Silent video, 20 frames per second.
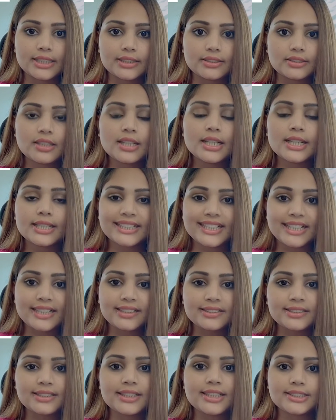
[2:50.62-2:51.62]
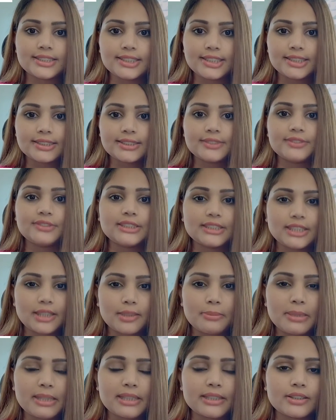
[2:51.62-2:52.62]
he can get his residency
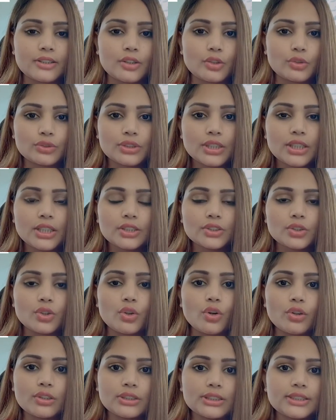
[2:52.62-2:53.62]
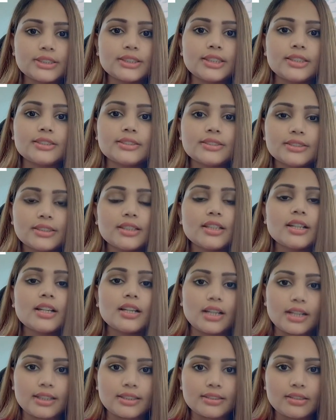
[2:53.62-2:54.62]
visa and bank account. So all these things
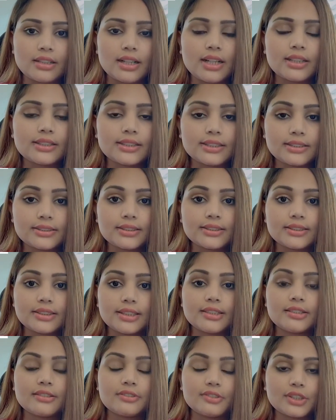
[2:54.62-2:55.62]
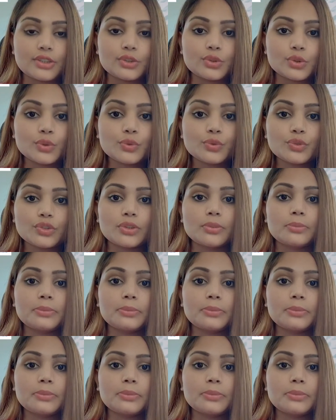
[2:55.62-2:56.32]
are done under a one roof.